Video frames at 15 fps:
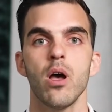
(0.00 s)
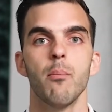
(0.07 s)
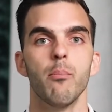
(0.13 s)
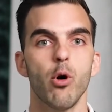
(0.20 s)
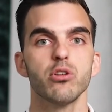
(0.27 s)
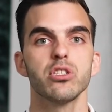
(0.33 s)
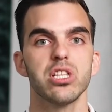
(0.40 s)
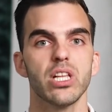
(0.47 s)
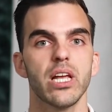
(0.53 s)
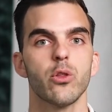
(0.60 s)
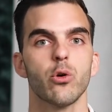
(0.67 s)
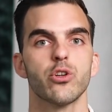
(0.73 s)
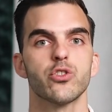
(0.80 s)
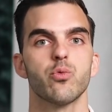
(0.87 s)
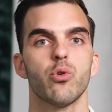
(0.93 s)
Most
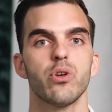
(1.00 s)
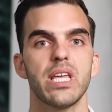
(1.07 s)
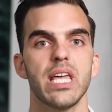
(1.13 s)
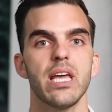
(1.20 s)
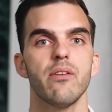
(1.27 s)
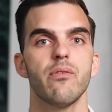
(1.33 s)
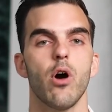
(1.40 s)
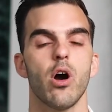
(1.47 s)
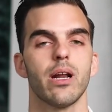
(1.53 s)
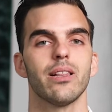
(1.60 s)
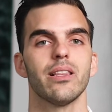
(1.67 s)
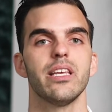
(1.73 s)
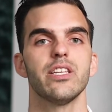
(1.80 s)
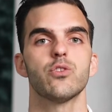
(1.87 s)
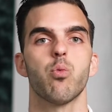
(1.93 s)
landlords will give on at
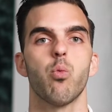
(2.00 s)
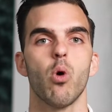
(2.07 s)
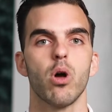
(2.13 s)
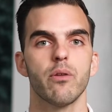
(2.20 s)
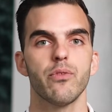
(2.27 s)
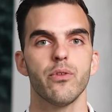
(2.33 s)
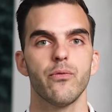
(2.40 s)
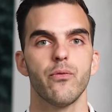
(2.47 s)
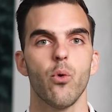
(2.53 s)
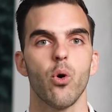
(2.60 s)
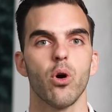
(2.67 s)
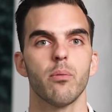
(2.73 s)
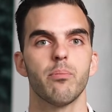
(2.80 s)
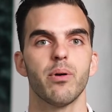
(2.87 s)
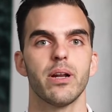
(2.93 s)
least one of the
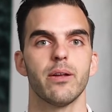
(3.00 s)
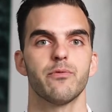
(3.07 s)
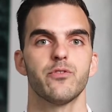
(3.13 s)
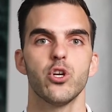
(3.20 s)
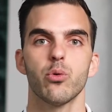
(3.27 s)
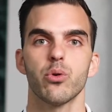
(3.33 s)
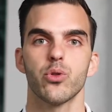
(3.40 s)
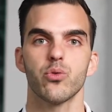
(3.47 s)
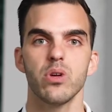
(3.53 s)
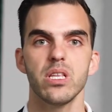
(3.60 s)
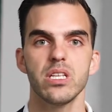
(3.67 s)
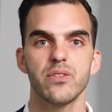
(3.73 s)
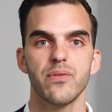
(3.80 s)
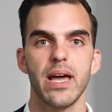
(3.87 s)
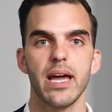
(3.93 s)
four, but if two or three of
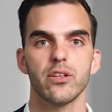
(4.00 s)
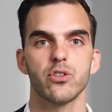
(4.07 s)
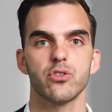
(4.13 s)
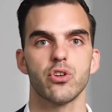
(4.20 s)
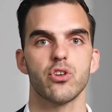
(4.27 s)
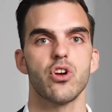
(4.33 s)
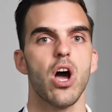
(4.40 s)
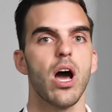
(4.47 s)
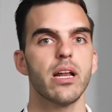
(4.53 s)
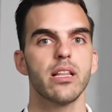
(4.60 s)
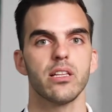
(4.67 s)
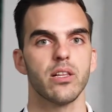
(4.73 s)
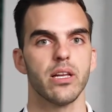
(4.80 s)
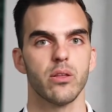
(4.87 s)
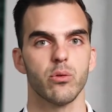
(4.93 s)
these factors are not in
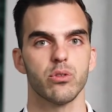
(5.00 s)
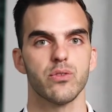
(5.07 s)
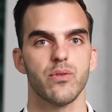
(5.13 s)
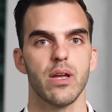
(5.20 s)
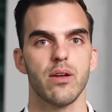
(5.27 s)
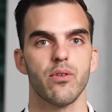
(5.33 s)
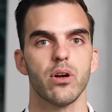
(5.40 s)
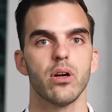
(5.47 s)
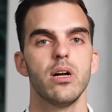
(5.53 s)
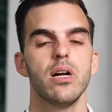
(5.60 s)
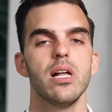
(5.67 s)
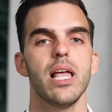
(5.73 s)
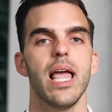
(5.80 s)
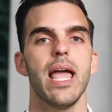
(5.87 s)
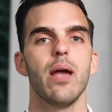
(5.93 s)
the landlord's favor,
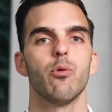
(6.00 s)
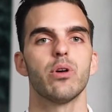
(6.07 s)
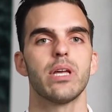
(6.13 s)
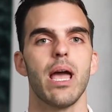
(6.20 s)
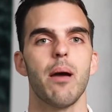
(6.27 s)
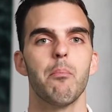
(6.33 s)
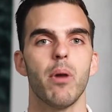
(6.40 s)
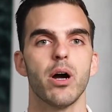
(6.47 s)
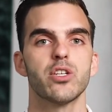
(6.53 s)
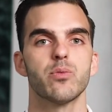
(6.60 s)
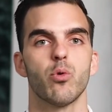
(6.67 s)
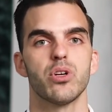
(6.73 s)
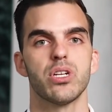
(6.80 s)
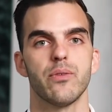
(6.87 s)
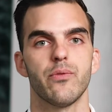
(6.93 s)
it will get much
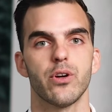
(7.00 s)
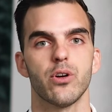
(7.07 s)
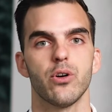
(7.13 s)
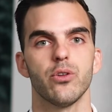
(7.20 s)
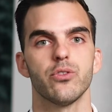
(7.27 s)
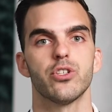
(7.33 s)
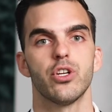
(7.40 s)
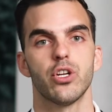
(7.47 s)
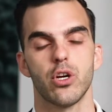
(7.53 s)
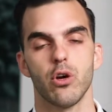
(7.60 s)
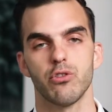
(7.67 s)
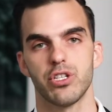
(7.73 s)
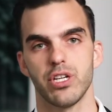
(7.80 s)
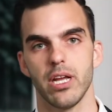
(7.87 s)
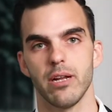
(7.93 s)
more difficult to
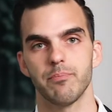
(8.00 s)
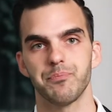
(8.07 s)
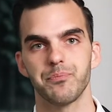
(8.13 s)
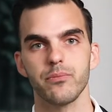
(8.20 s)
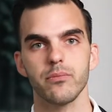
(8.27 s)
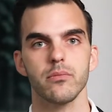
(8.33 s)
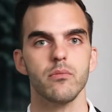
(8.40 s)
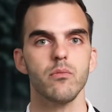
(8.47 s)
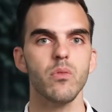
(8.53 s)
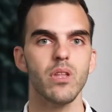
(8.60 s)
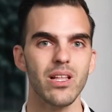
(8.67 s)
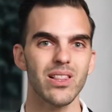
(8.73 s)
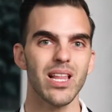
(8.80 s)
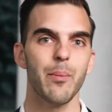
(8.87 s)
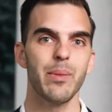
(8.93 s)
negotiate.
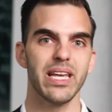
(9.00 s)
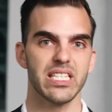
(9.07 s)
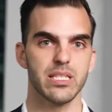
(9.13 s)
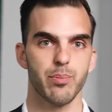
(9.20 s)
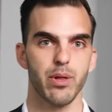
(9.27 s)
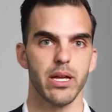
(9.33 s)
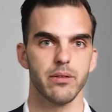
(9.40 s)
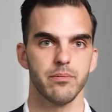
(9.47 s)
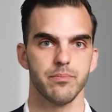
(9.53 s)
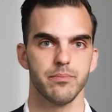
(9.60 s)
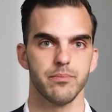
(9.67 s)
Let me explain.